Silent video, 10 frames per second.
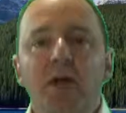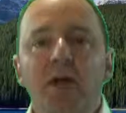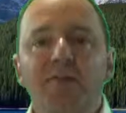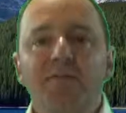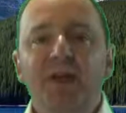
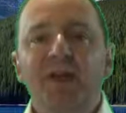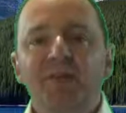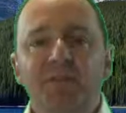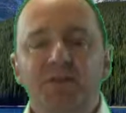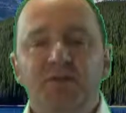
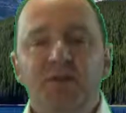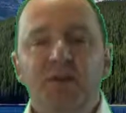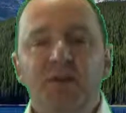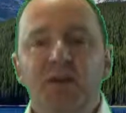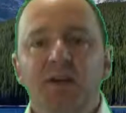advancements
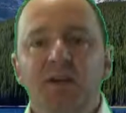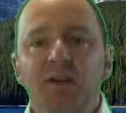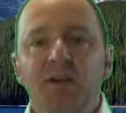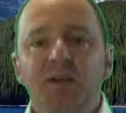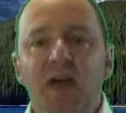
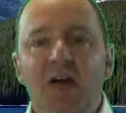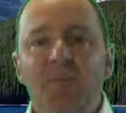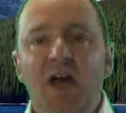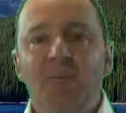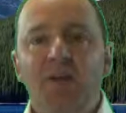need to
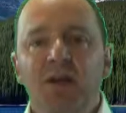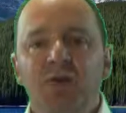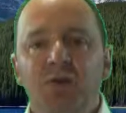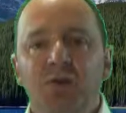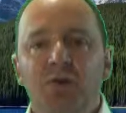have
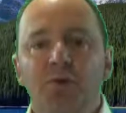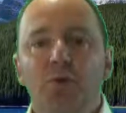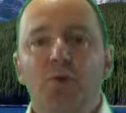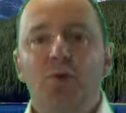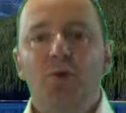application
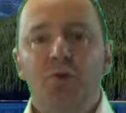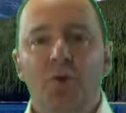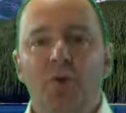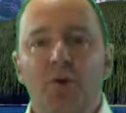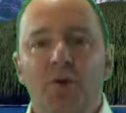the world
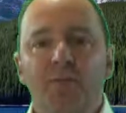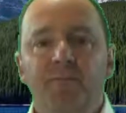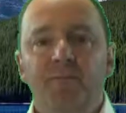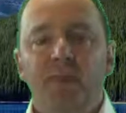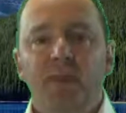over.
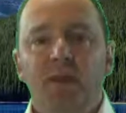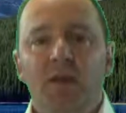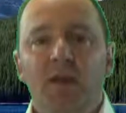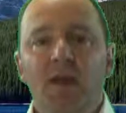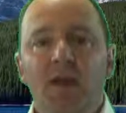
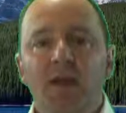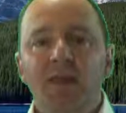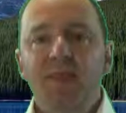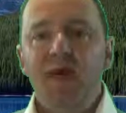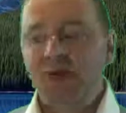
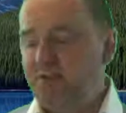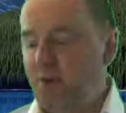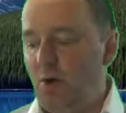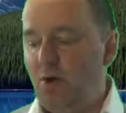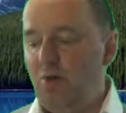And that is
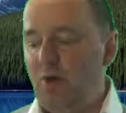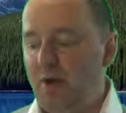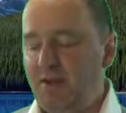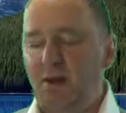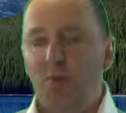the only
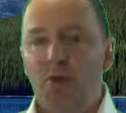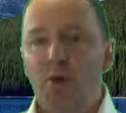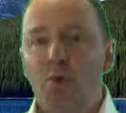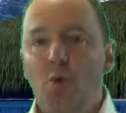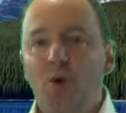way that
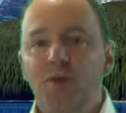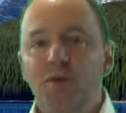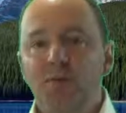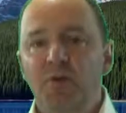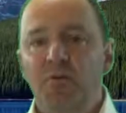we're going
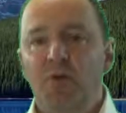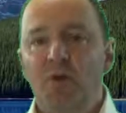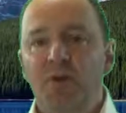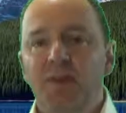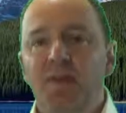to move
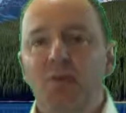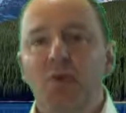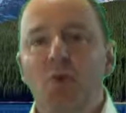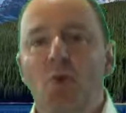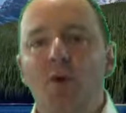forward, that we're
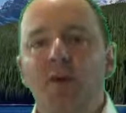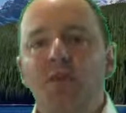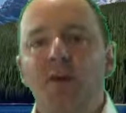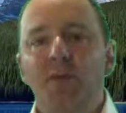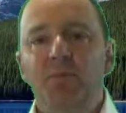going
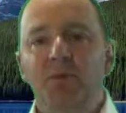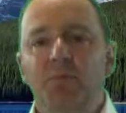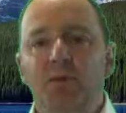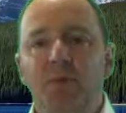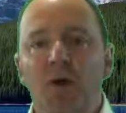to be able to
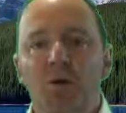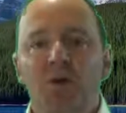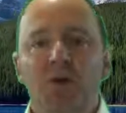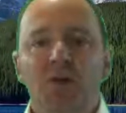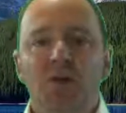promote